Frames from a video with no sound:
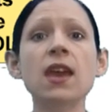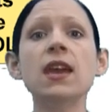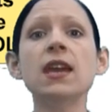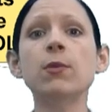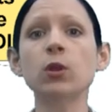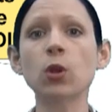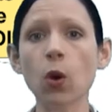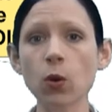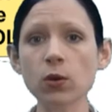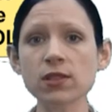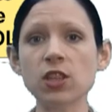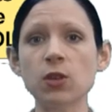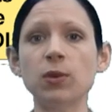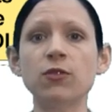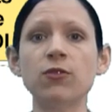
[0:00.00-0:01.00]
It would
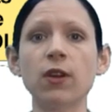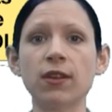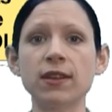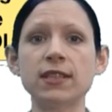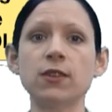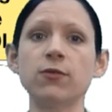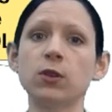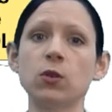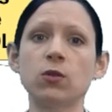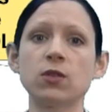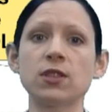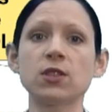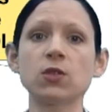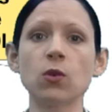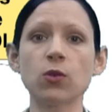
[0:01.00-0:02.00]
also be very difficult to
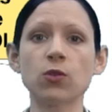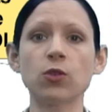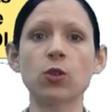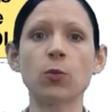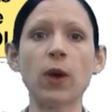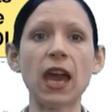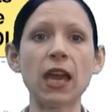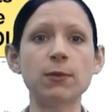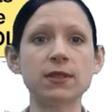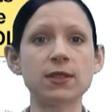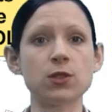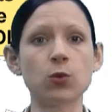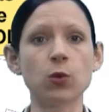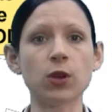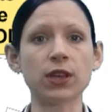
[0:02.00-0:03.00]
sort through the papers
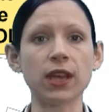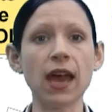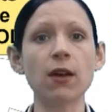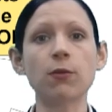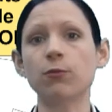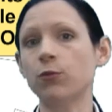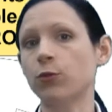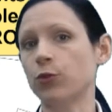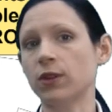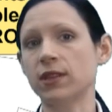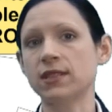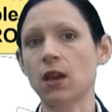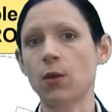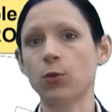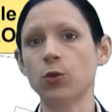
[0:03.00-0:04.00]
to work out, for
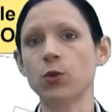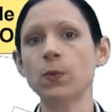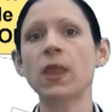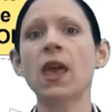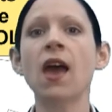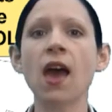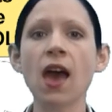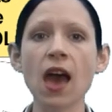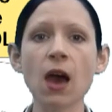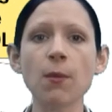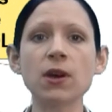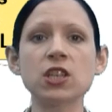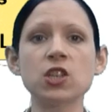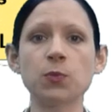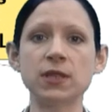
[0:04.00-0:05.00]
example, how
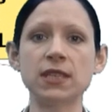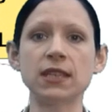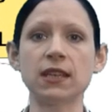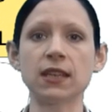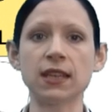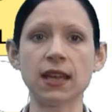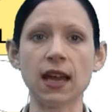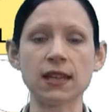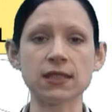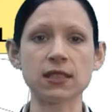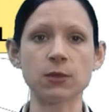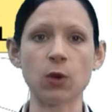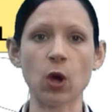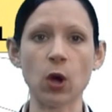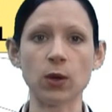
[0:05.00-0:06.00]
much a particular
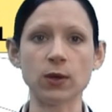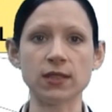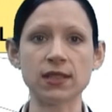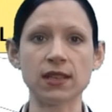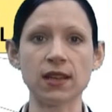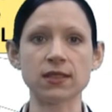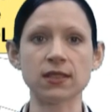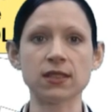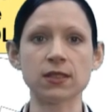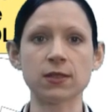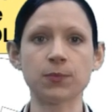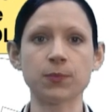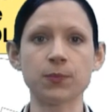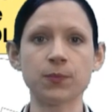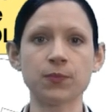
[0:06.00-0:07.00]
customer owes us.
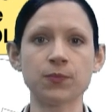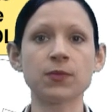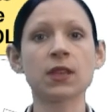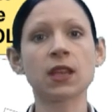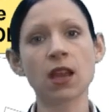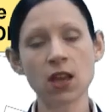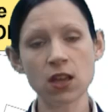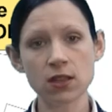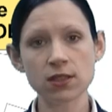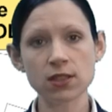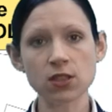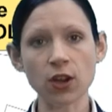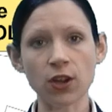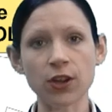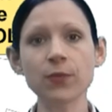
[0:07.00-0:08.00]

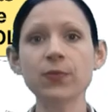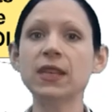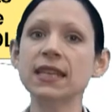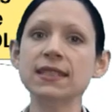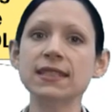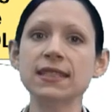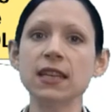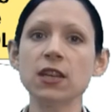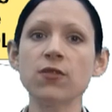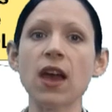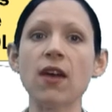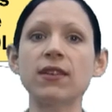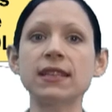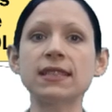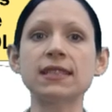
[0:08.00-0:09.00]
So, instead of
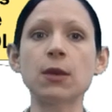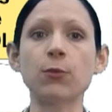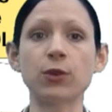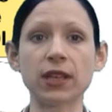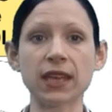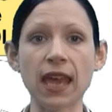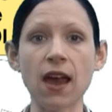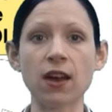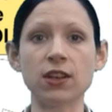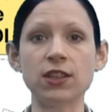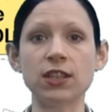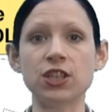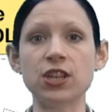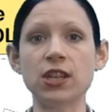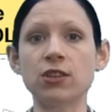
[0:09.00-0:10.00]
having a separate account in the
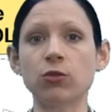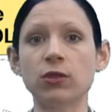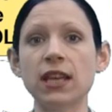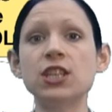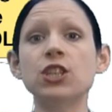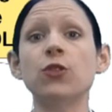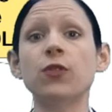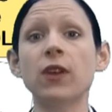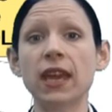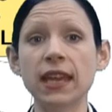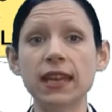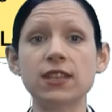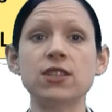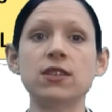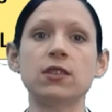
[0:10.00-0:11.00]
general ledger for
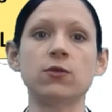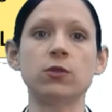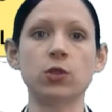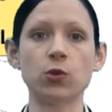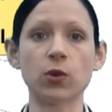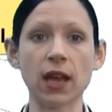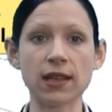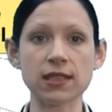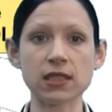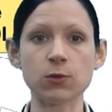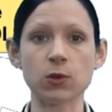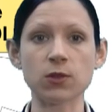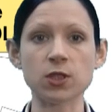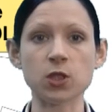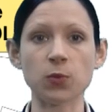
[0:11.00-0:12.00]
each individual customer
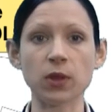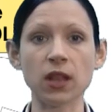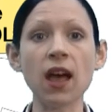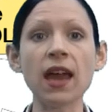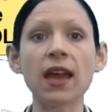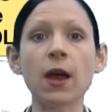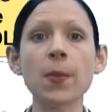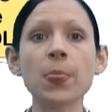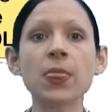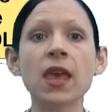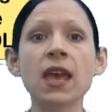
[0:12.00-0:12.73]
or supplier,